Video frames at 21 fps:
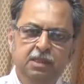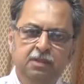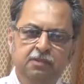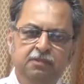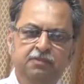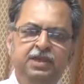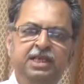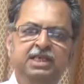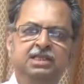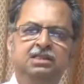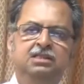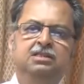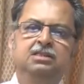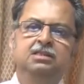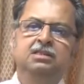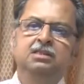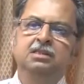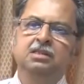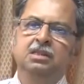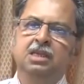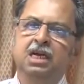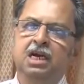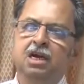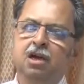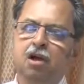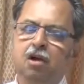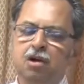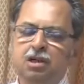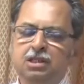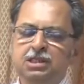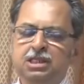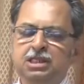We
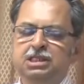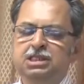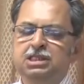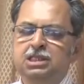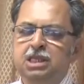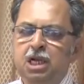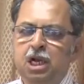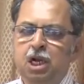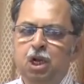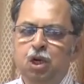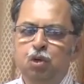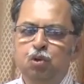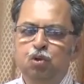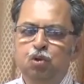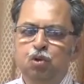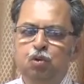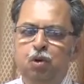cardiologists do